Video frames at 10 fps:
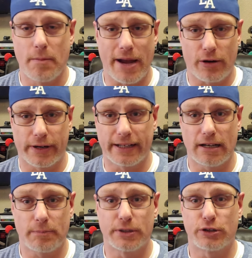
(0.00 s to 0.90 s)
powering it
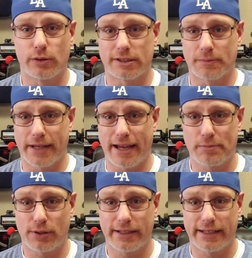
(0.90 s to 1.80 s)
up and doing some
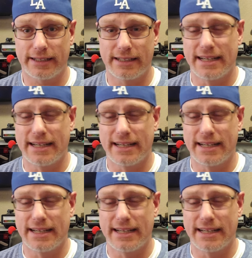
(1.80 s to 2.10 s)
gameplay,